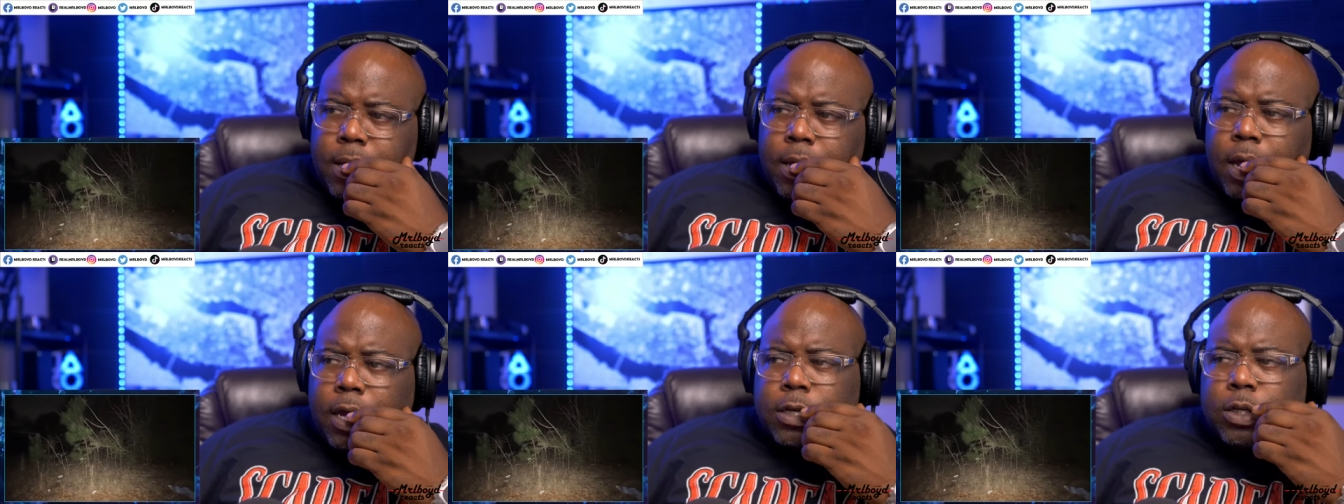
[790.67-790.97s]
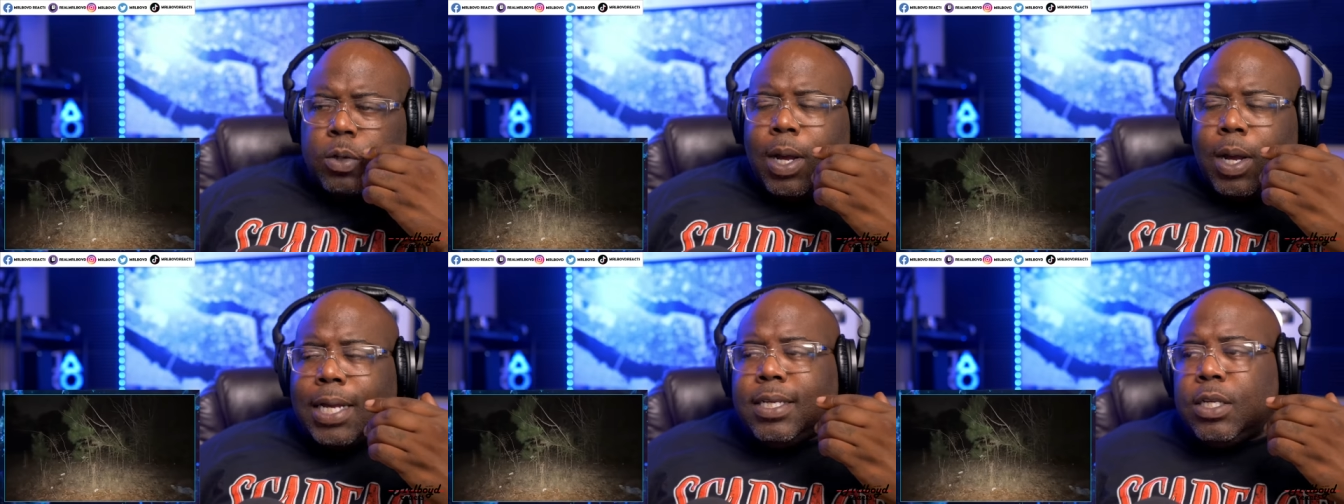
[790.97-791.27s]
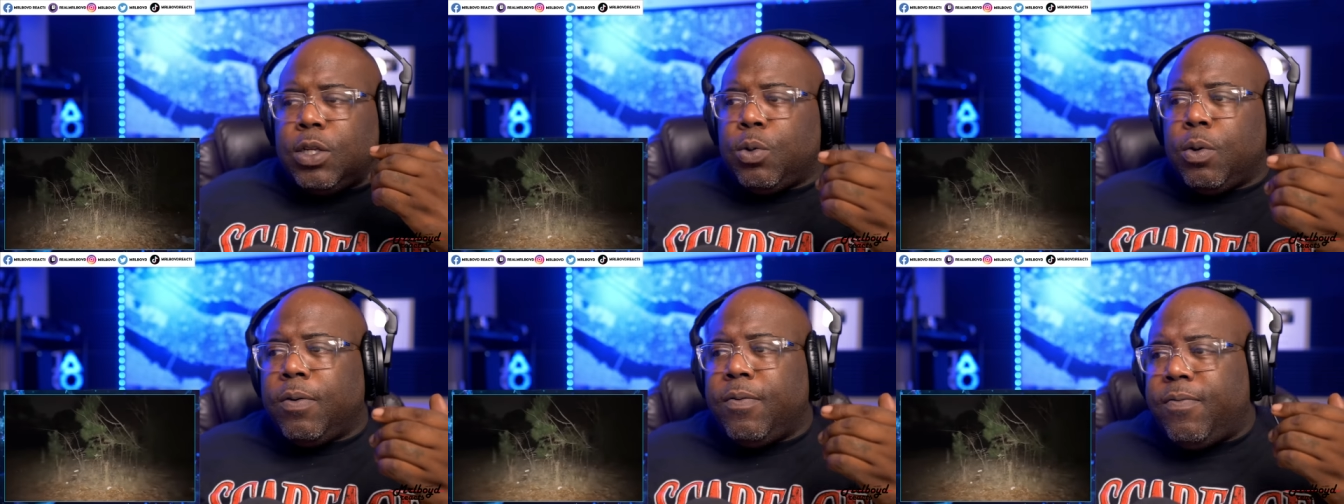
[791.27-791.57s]
you guys
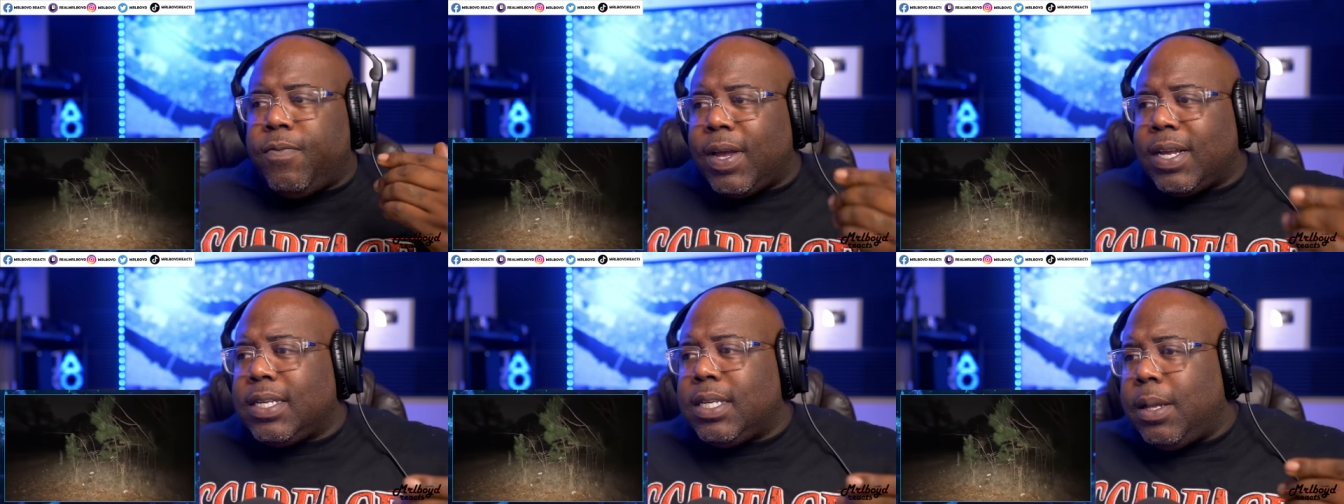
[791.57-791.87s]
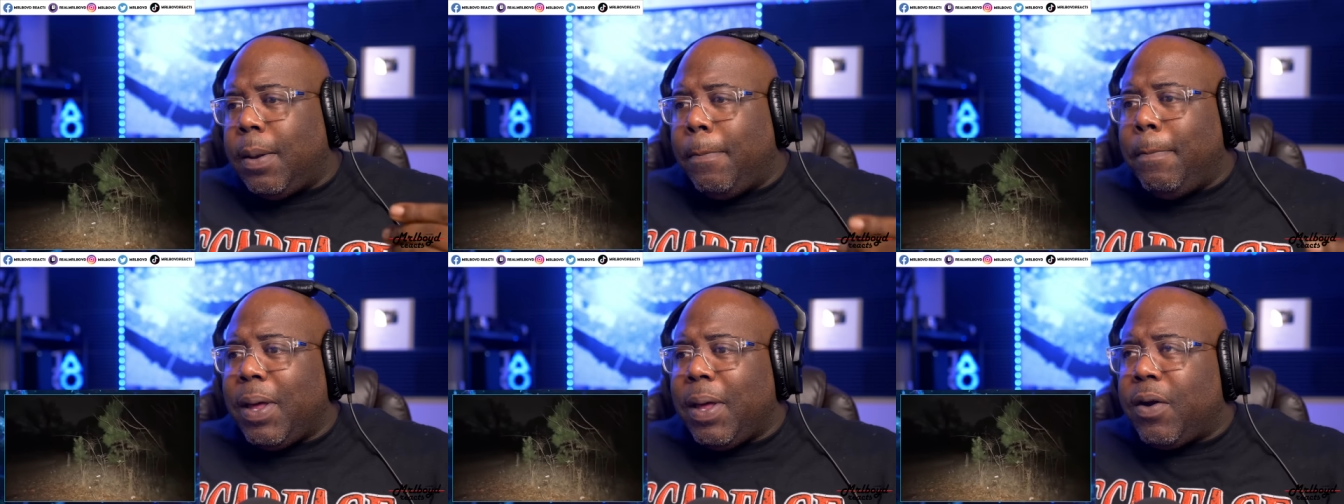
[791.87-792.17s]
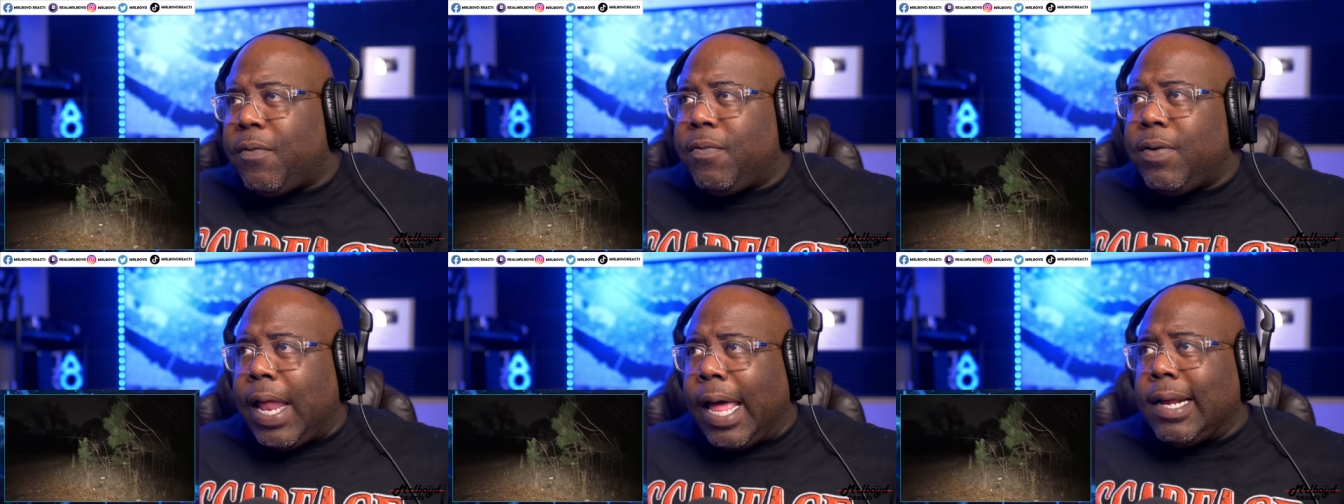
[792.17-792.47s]
need to invest in
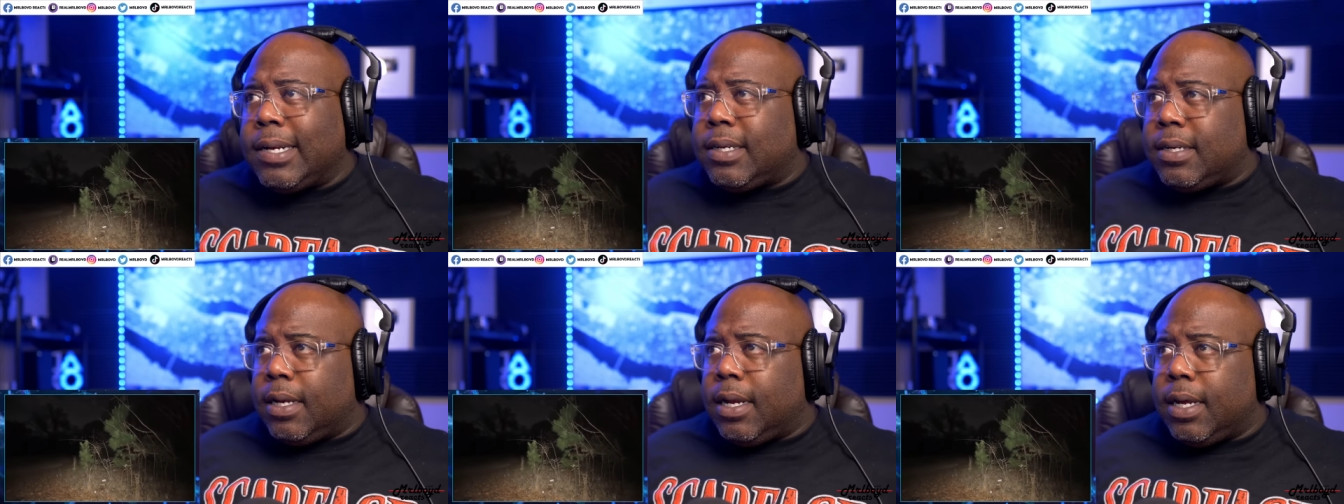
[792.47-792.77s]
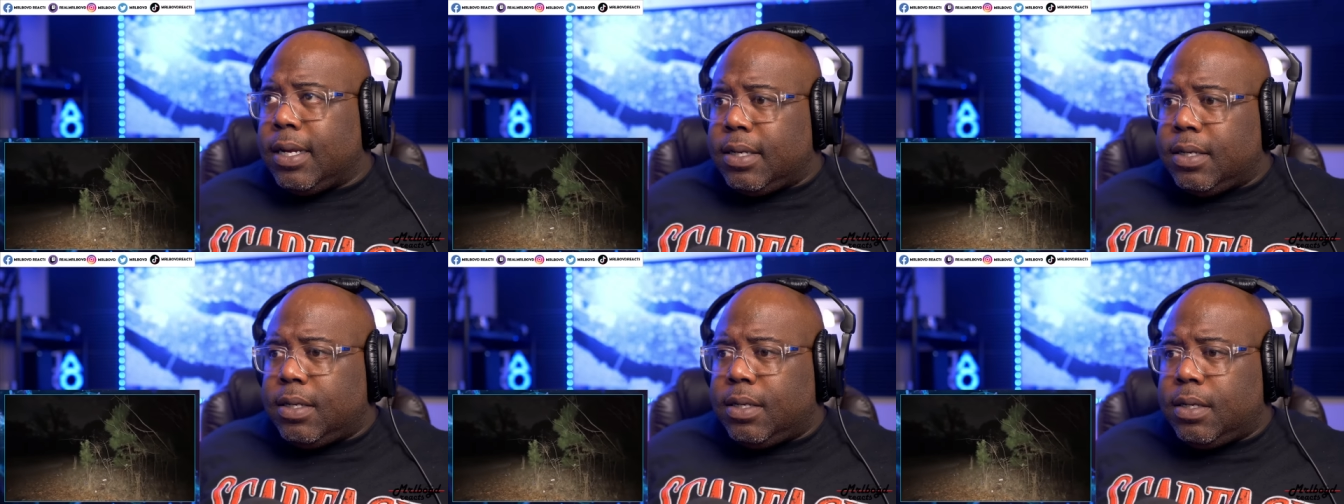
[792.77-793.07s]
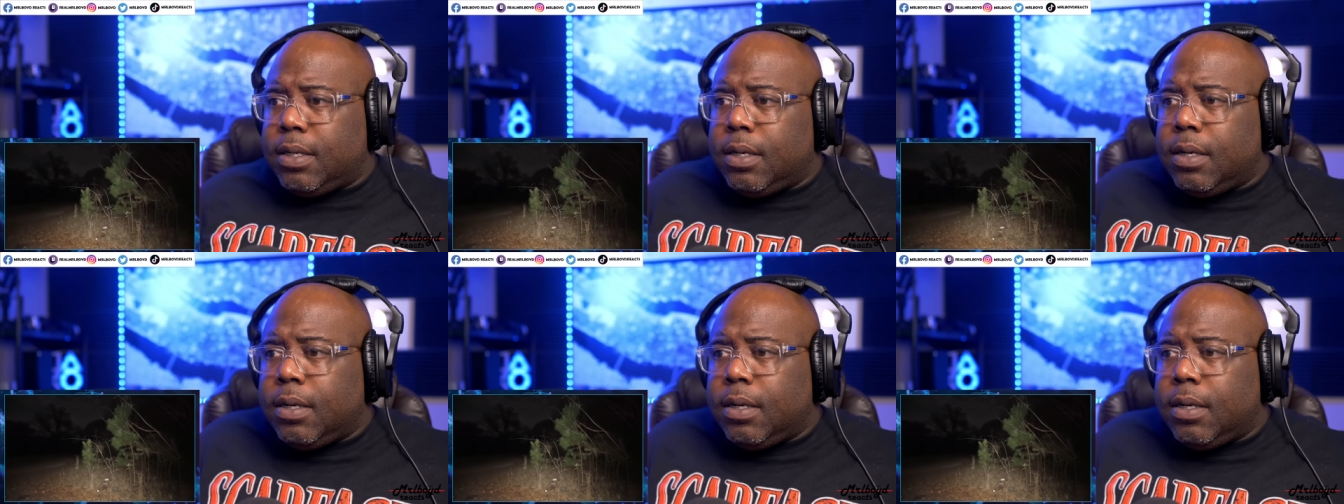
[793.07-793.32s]
better flashlights. Hello?